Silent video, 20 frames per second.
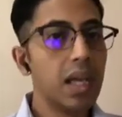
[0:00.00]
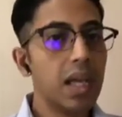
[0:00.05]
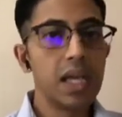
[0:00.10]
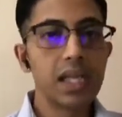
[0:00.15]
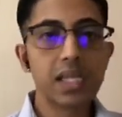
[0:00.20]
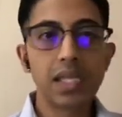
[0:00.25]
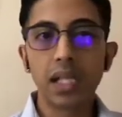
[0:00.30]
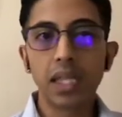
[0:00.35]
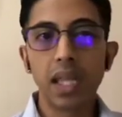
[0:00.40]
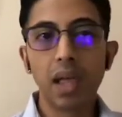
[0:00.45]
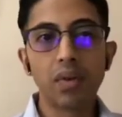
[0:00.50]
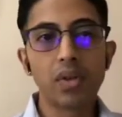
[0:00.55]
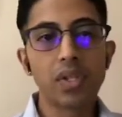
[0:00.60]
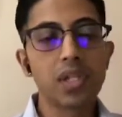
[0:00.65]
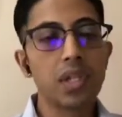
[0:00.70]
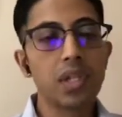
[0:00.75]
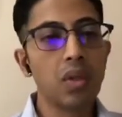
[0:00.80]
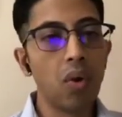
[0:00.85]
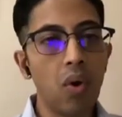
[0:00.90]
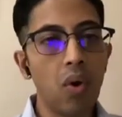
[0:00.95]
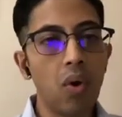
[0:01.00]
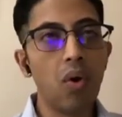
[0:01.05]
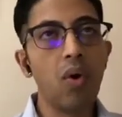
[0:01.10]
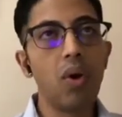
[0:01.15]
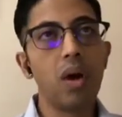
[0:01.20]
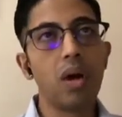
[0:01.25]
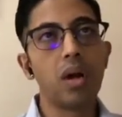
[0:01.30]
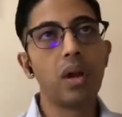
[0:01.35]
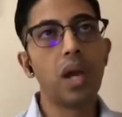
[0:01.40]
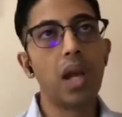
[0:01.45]
is that there was no
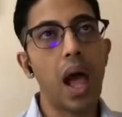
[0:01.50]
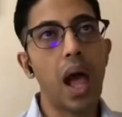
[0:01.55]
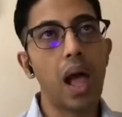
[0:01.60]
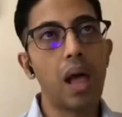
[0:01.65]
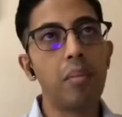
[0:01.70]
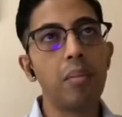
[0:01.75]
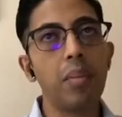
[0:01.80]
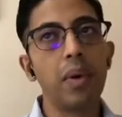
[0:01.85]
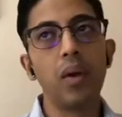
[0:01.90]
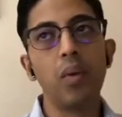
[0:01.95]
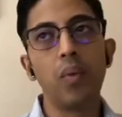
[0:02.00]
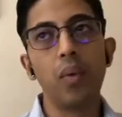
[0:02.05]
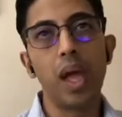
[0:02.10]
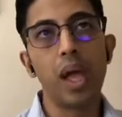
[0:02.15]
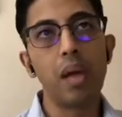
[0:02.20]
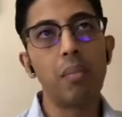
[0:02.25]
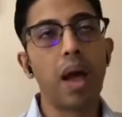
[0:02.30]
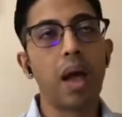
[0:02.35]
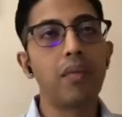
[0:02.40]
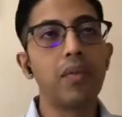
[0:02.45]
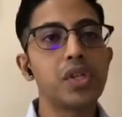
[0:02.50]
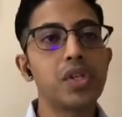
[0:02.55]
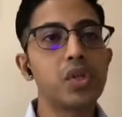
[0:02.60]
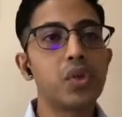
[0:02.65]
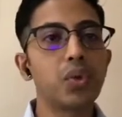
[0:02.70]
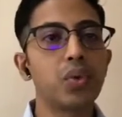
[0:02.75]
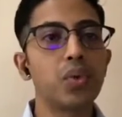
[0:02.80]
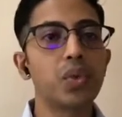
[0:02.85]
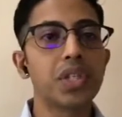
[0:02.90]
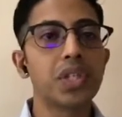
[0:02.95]
reliable way by which
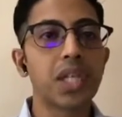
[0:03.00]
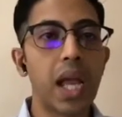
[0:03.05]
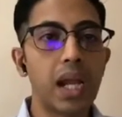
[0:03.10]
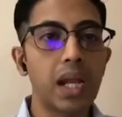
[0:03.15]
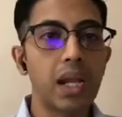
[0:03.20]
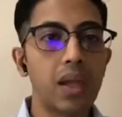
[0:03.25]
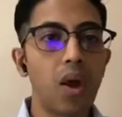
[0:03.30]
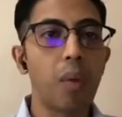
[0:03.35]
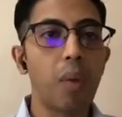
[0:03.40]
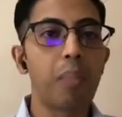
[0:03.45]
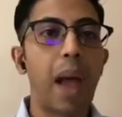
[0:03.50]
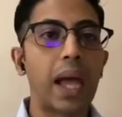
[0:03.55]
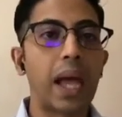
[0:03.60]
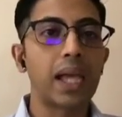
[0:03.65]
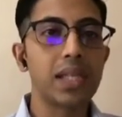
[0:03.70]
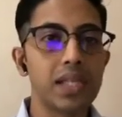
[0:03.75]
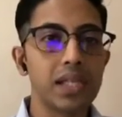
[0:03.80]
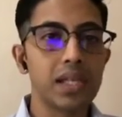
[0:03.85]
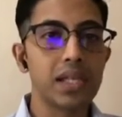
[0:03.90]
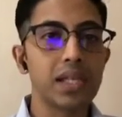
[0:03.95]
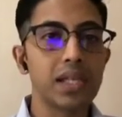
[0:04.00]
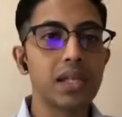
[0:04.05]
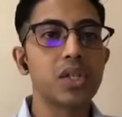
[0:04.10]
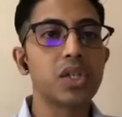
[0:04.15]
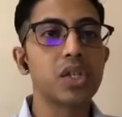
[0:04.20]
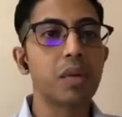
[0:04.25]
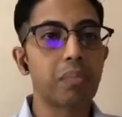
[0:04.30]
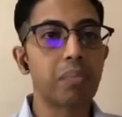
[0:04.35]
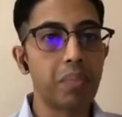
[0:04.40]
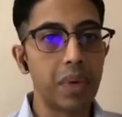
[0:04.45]
you could send your packages and
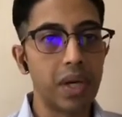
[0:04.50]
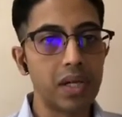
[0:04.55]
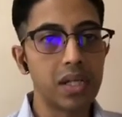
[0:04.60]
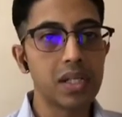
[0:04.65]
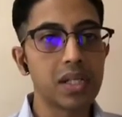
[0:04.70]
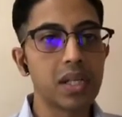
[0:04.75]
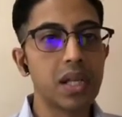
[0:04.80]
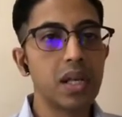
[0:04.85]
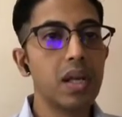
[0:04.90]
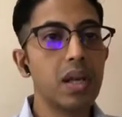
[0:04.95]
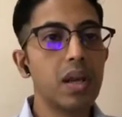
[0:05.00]
shipments